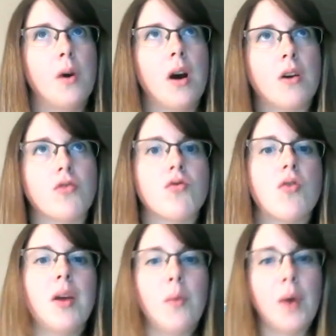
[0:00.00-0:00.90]
a
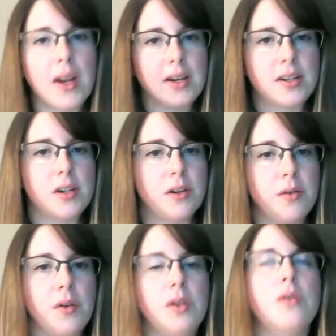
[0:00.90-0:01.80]
great way to
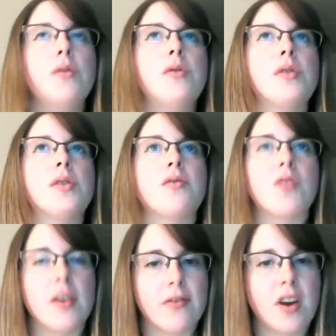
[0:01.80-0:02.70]
use
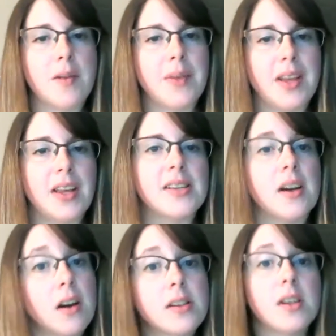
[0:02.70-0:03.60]
reframing is
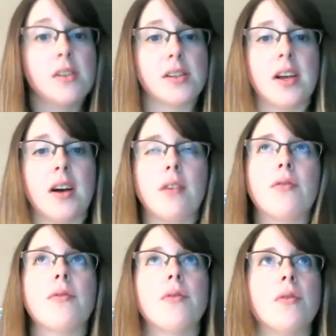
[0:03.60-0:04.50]
asking
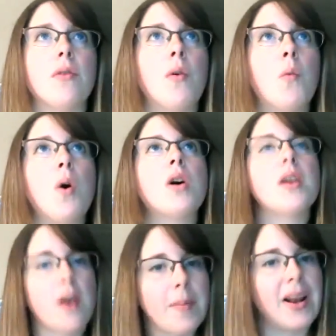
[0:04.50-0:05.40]
yourself, what
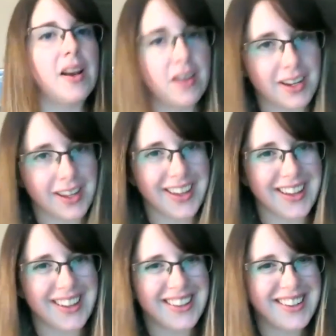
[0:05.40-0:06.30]
could I be learning
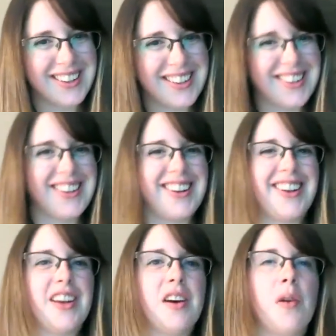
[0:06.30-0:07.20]
here?
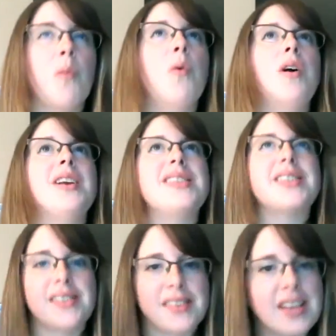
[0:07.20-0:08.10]
What
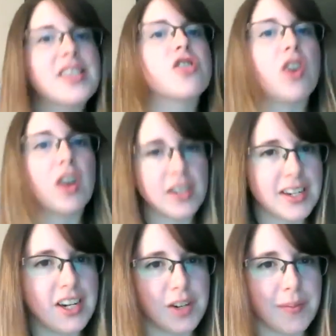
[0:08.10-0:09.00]
is this trying to
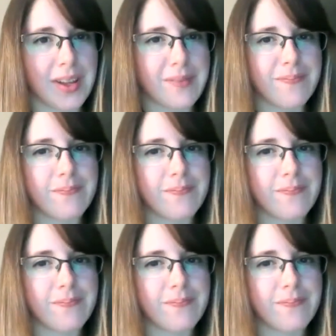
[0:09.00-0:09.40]
teach me?